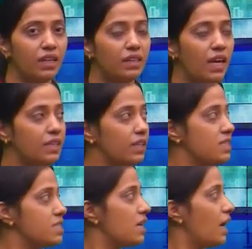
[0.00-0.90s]
That
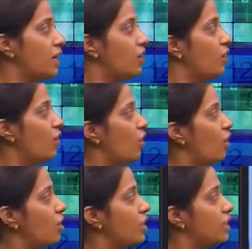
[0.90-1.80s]
is that
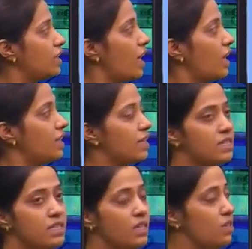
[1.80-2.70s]
log tan
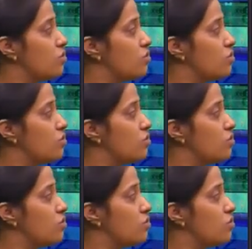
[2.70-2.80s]
x.